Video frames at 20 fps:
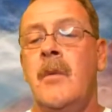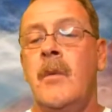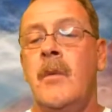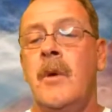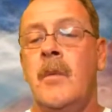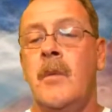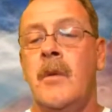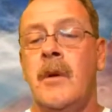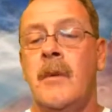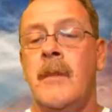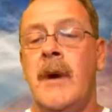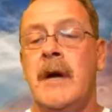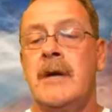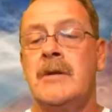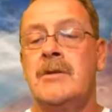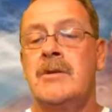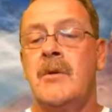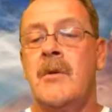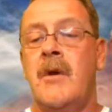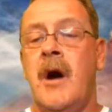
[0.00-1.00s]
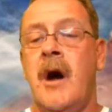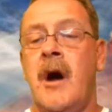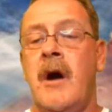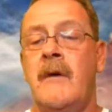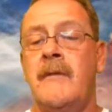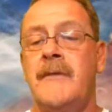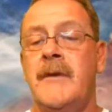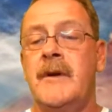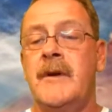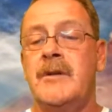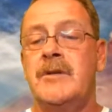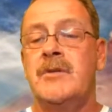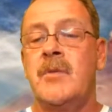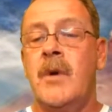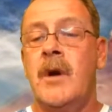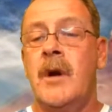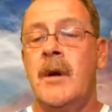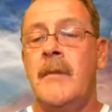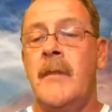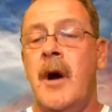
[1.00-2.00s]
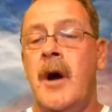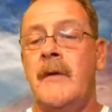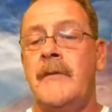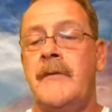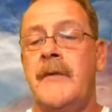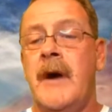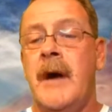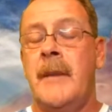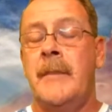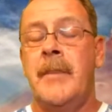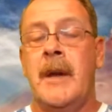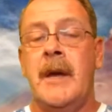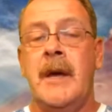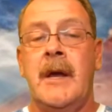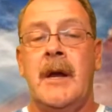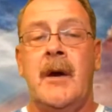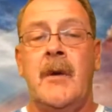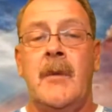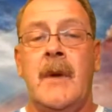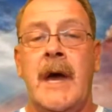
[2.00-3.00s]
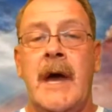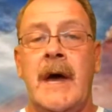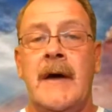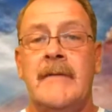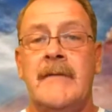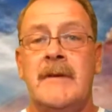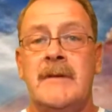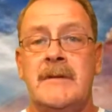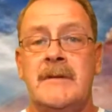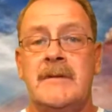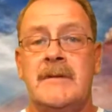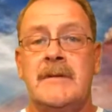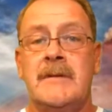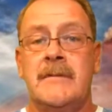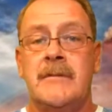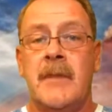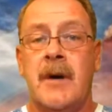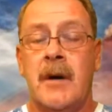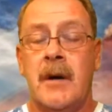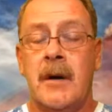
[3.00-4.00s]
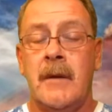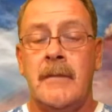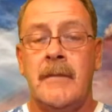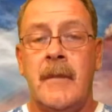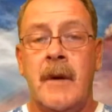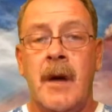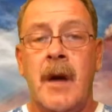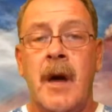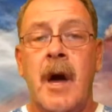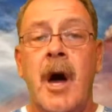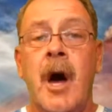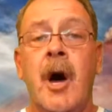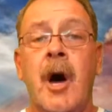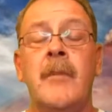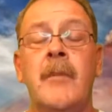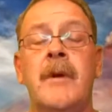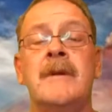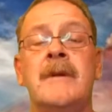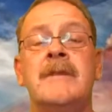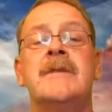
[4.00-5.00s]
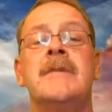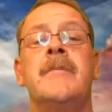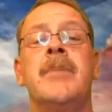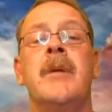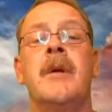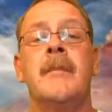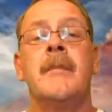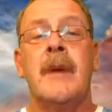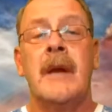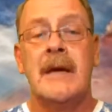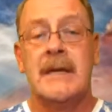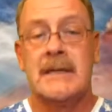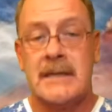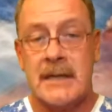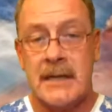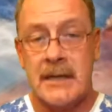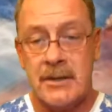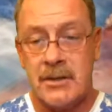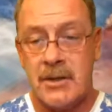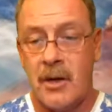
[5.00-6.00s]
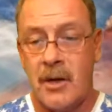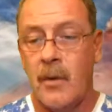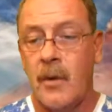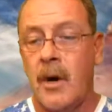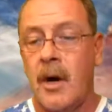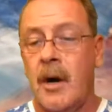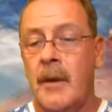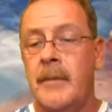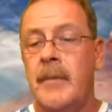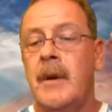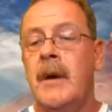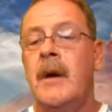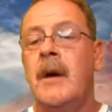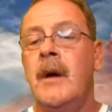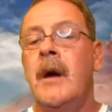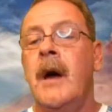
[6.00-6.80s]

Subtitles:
We want to make sure all fish swim off. I plan on having some, hopefully some publicity show up.